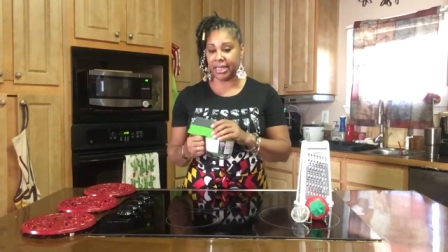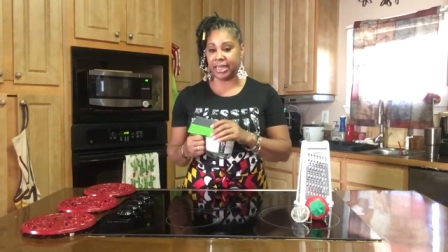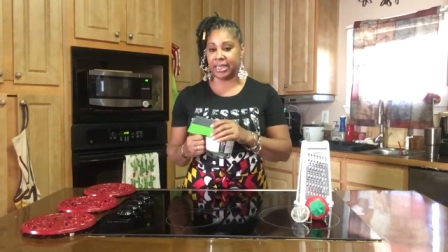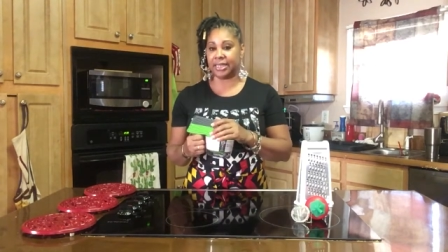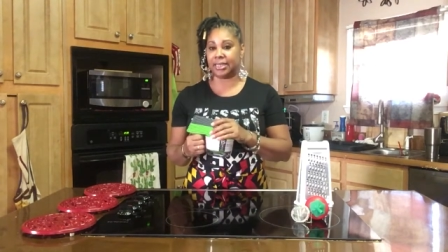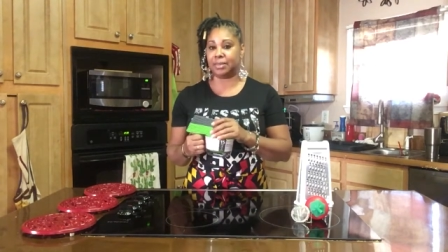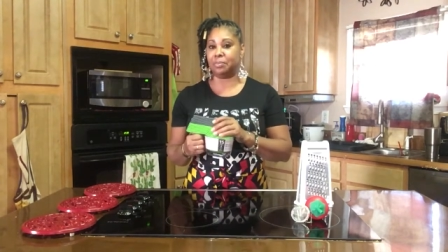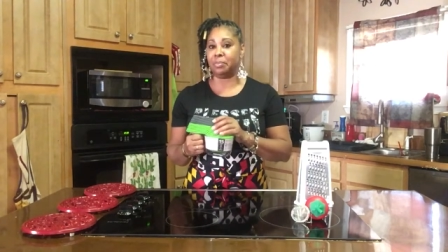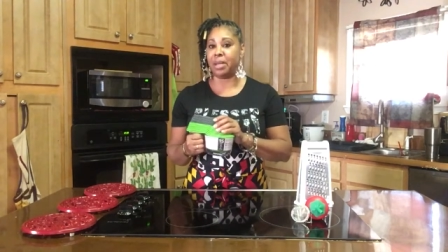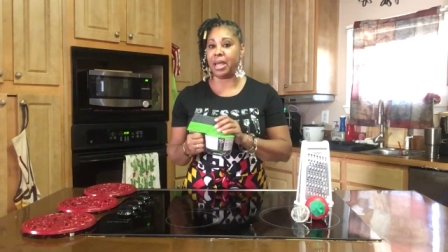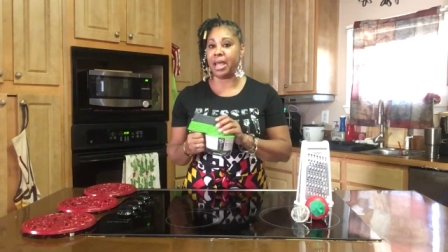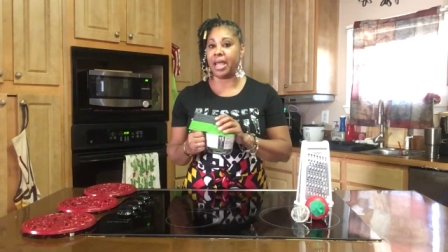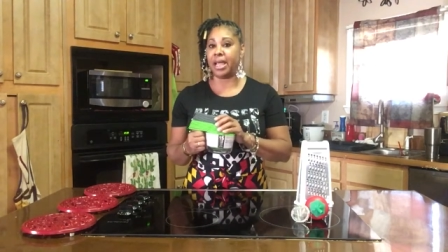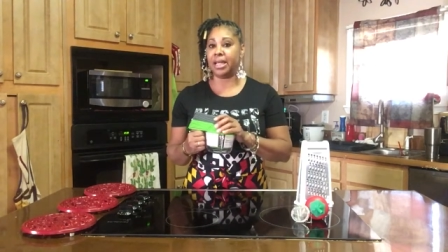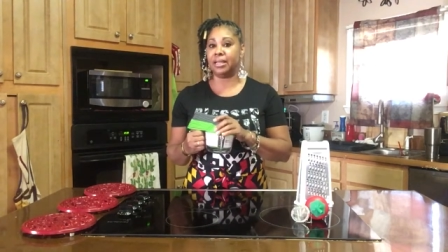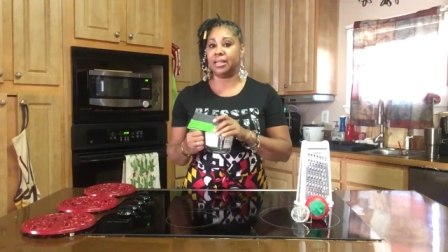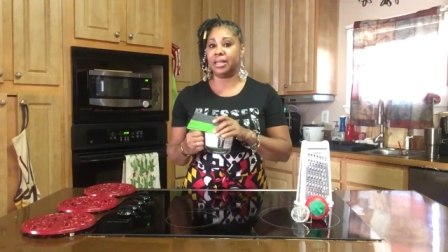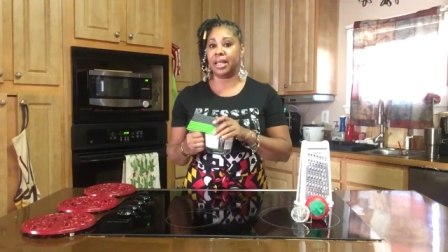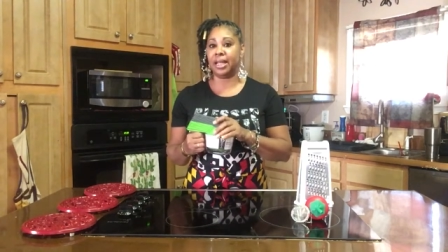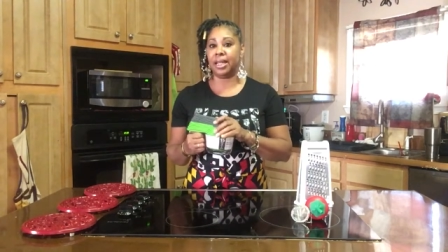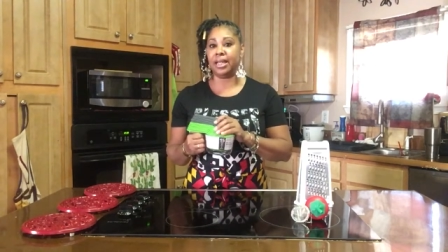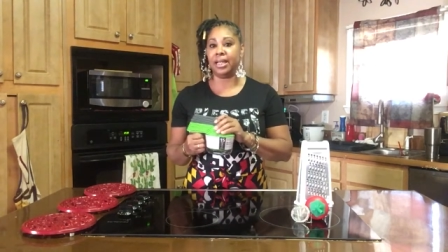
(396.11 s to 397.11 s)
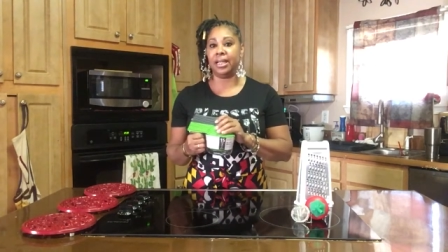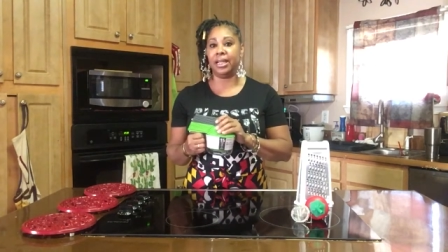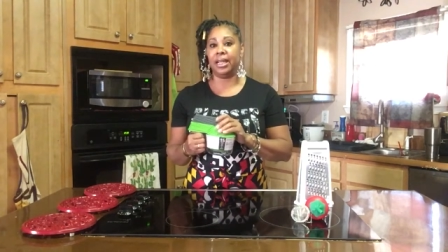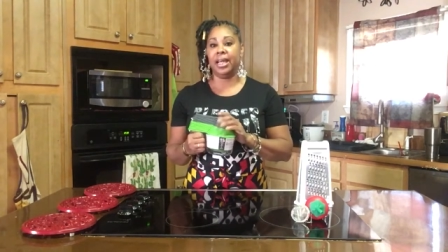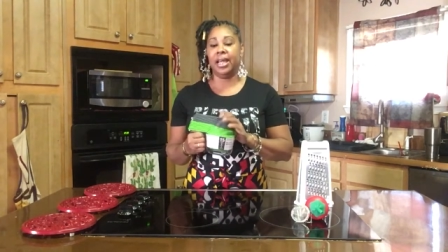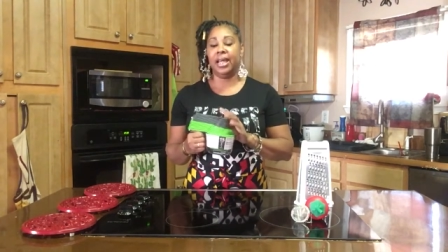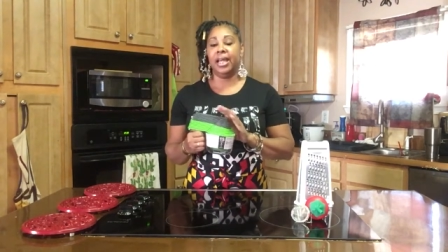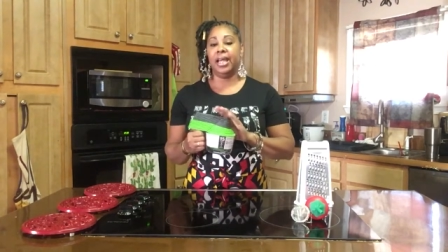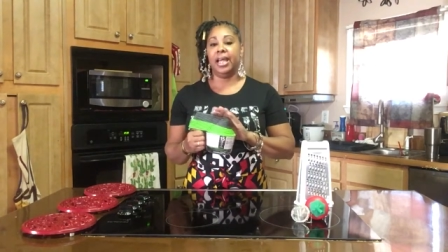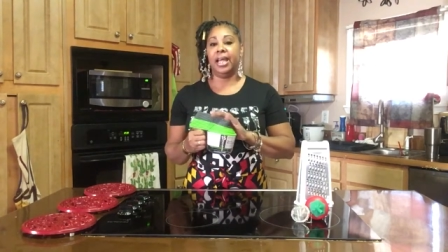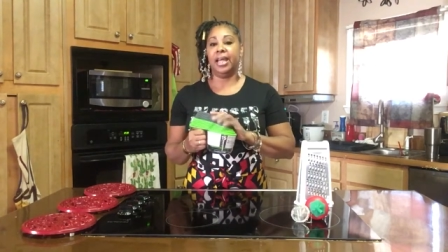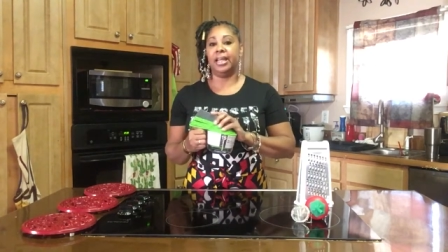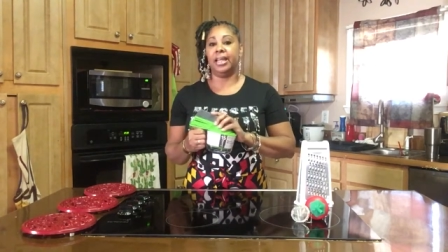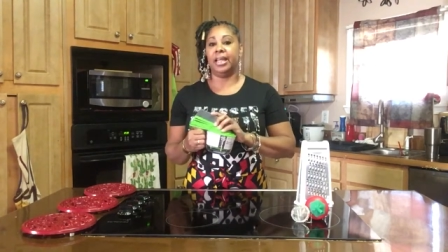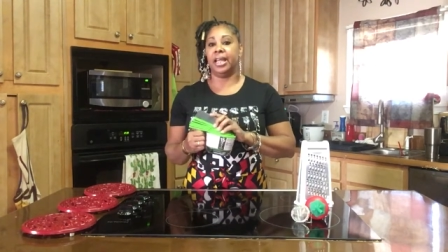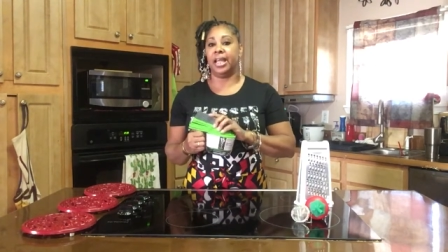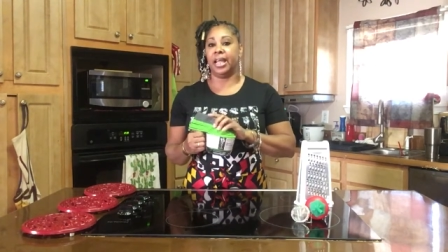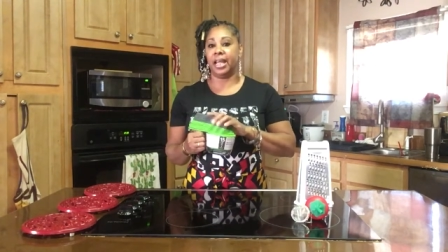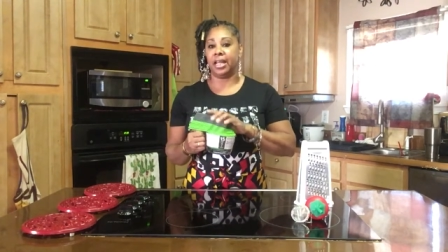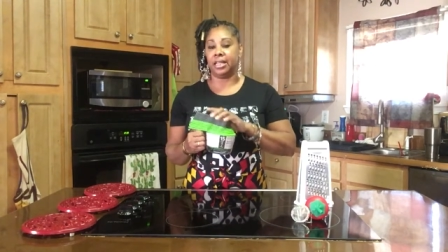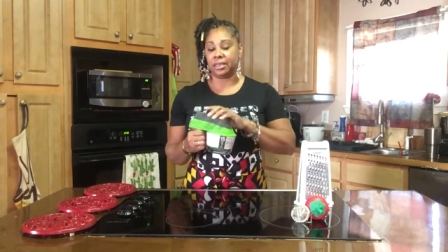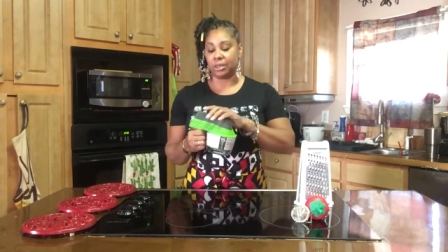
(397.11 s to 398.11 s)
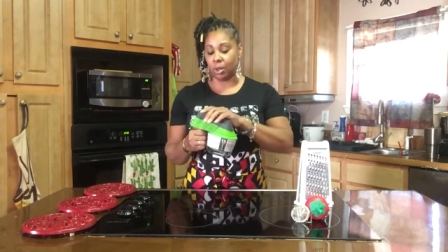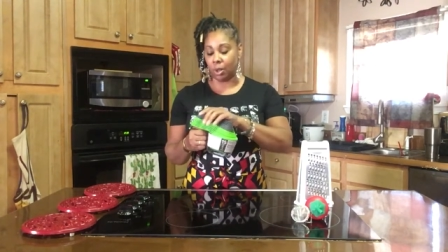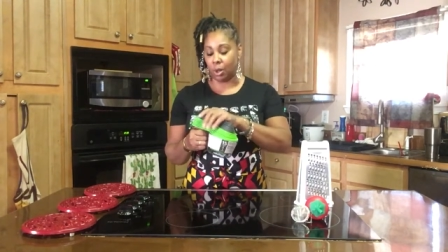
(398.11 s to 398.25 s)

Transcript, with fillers: it's magnetic and it has